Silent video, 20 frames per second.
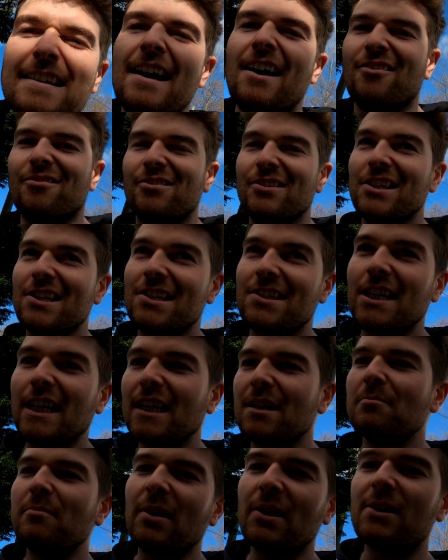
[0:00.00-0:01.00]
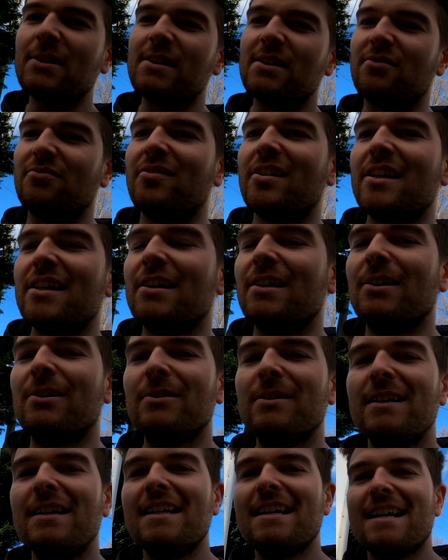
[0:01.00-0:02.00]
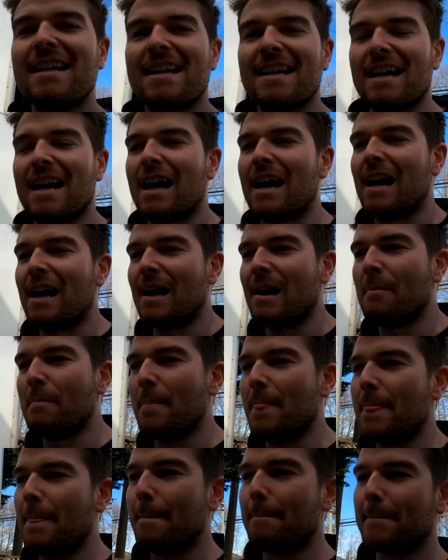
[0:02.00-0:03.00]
Now, for the second part of this video, um,